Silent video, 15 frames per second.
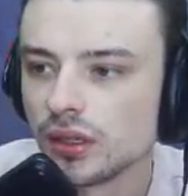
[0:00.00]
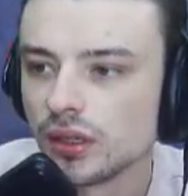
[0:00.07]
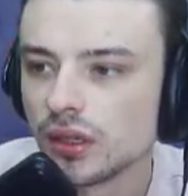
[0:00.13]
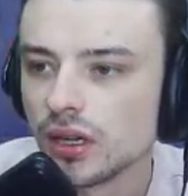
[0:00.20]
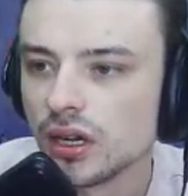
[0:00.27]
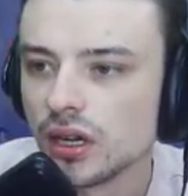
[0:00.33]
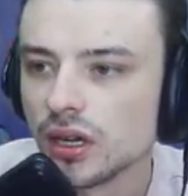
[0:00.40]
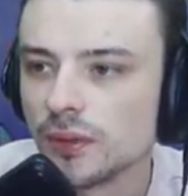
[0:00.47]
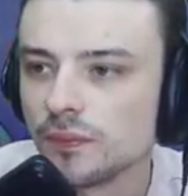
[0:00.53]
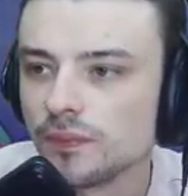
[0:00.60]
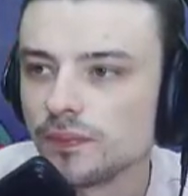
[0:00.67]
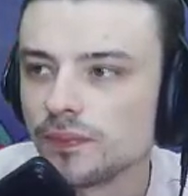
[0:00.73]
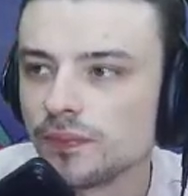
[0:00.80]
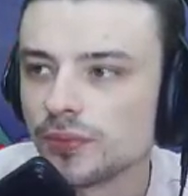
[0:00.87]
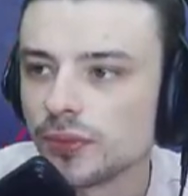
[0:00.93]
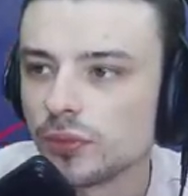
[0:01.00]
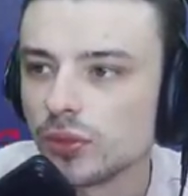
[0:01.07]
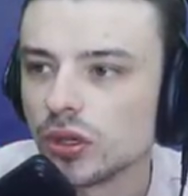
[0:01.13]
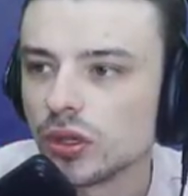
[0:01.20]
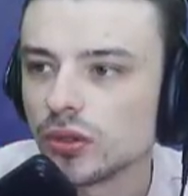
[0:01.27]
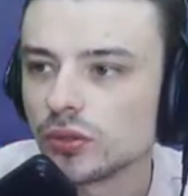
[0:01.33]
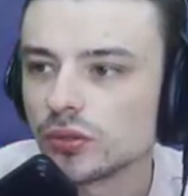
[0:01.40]
Um,
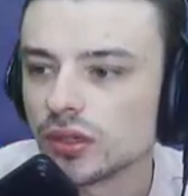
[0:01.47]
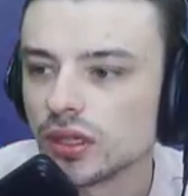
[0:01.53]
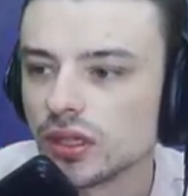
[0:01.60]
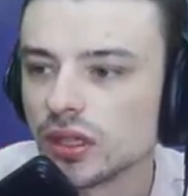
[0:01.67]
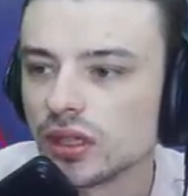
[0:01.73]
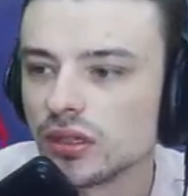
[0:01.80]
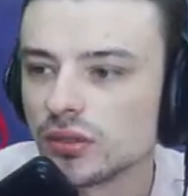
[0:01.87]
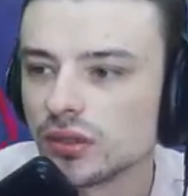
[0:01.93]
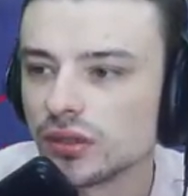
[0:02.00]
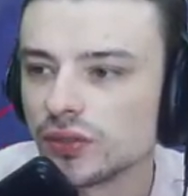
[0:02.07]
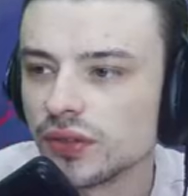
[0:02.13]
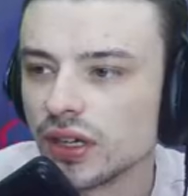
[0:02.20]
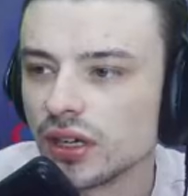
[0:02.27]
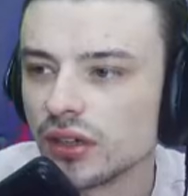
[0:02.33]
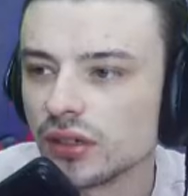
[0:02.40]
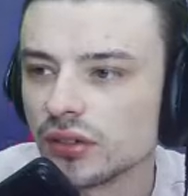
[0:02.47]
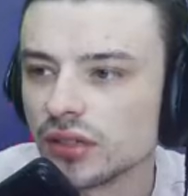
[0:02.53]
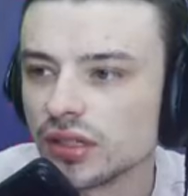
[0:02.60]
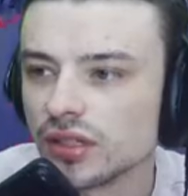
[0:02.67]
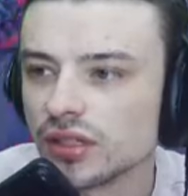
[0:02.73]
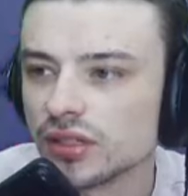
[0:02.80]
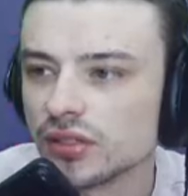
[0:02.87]
whoa. Uh, fire,
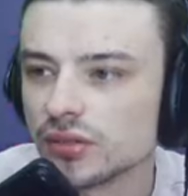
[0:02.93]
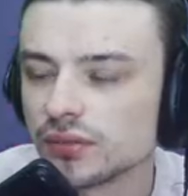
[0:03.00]
let's